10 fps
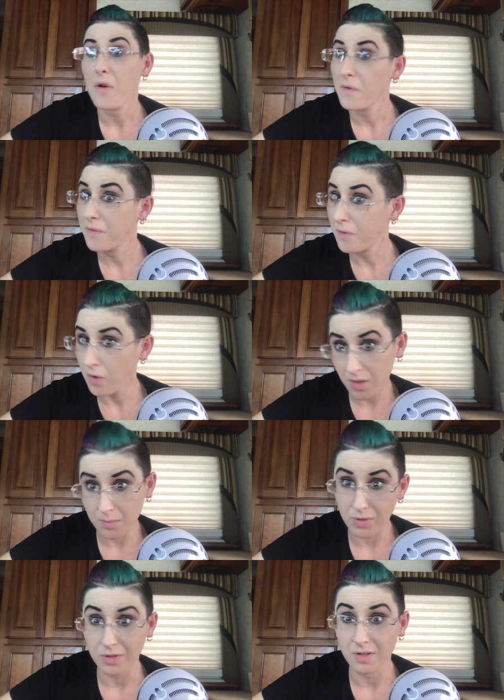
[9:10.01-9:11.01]

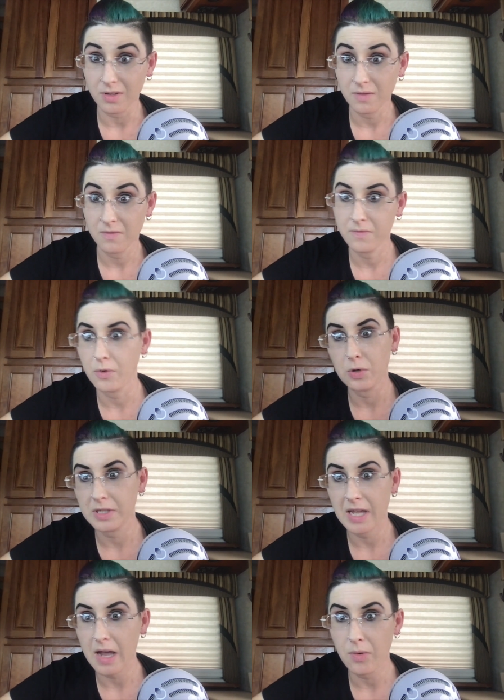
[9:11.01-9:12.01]
formal
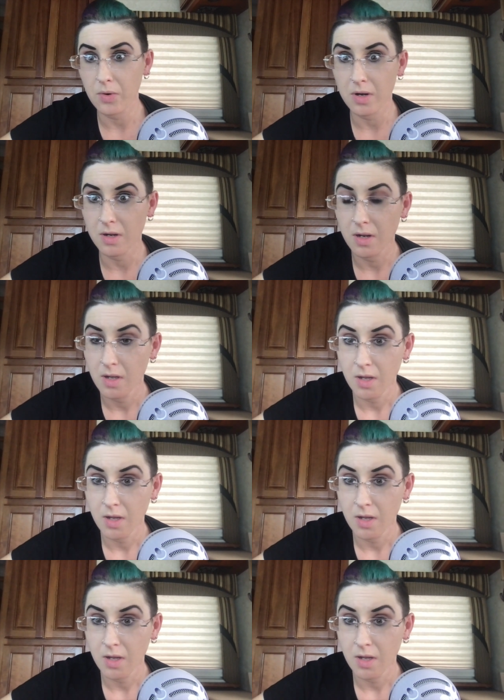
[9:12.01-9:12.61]
40 hour